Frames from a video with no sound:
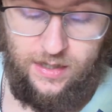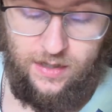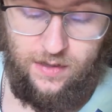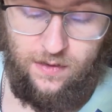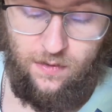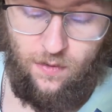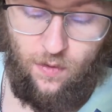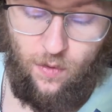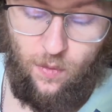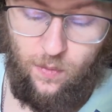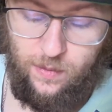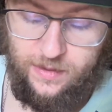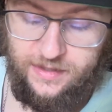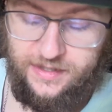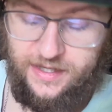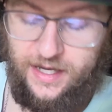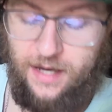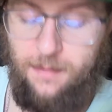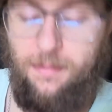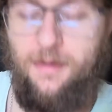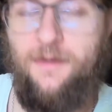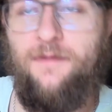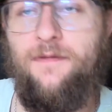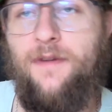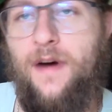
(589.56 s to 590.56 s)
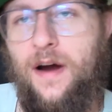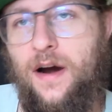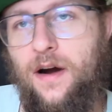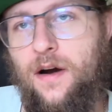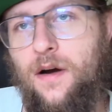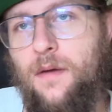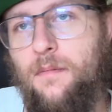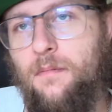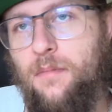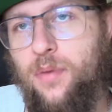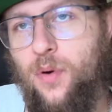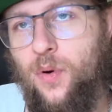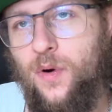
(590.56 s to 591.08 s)
Always keep your
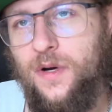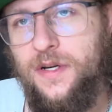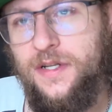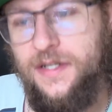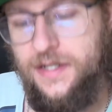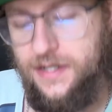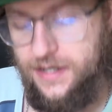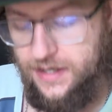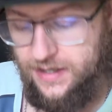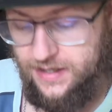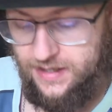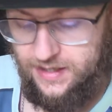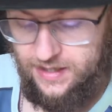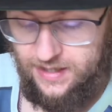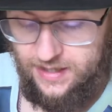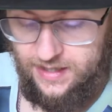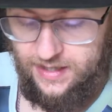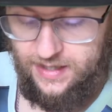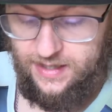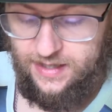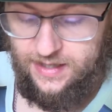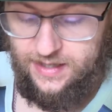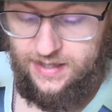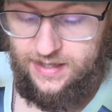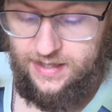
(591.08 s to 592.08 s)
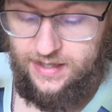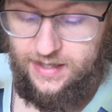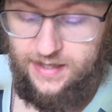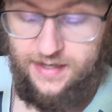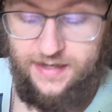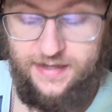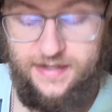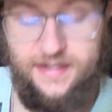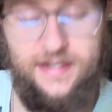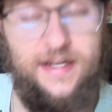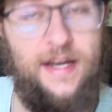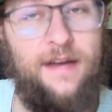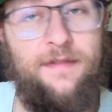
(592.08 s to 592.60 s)
firearm pointed in a
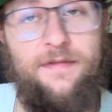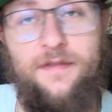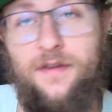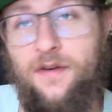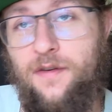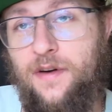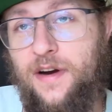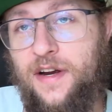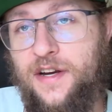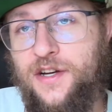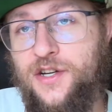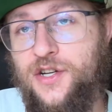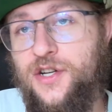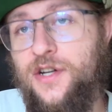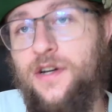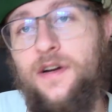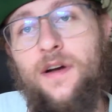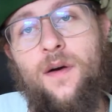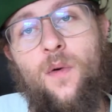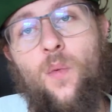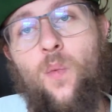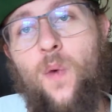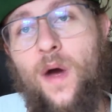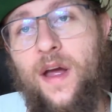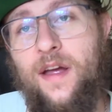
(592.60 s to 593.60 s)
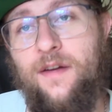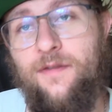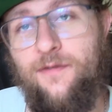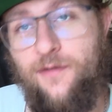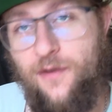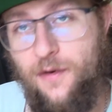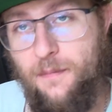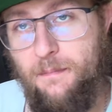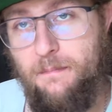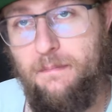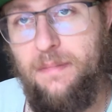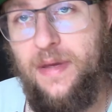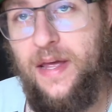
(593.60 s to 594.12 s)
safe direction away
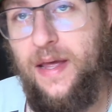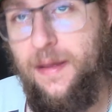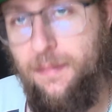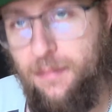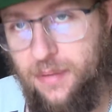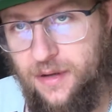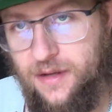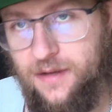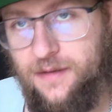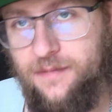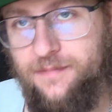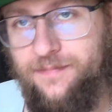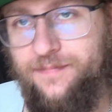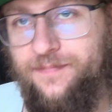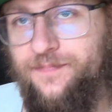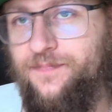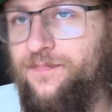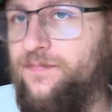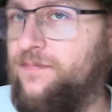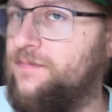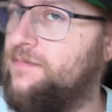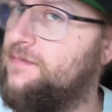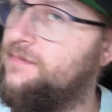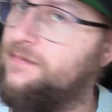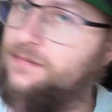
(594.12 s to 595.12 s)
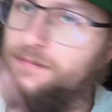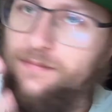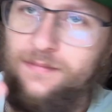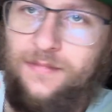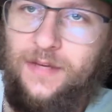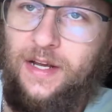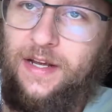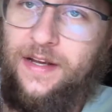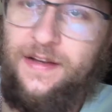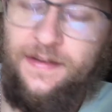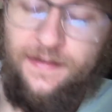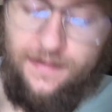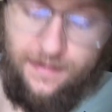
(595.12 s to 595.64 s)
from people.
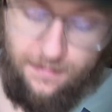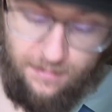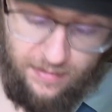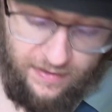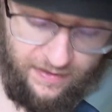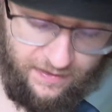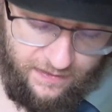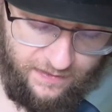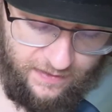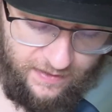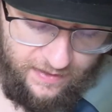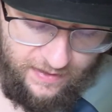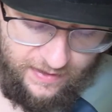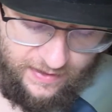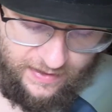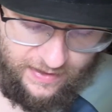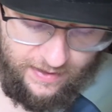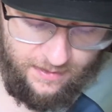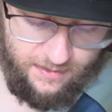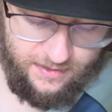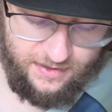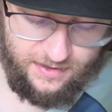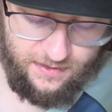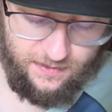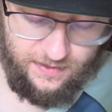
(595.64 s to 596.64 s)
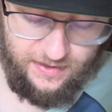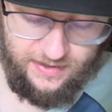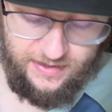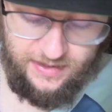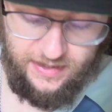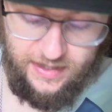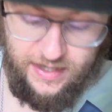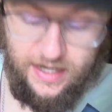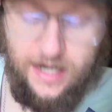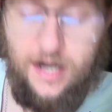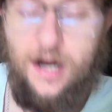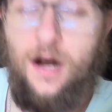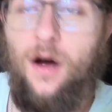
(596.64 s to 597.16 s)
Easy peasy, lemon squeezy.
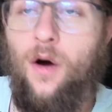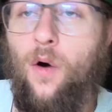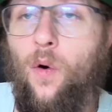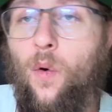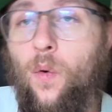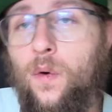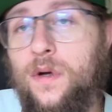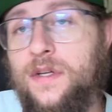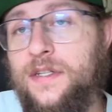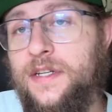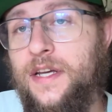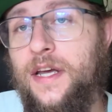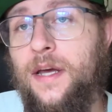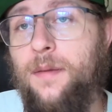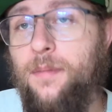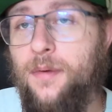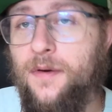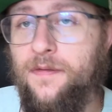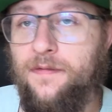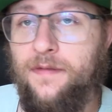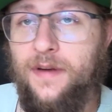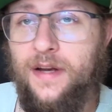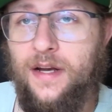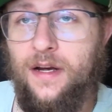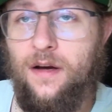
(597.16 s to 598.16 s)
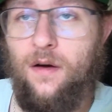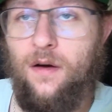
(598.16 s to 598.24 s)
Always keep your finger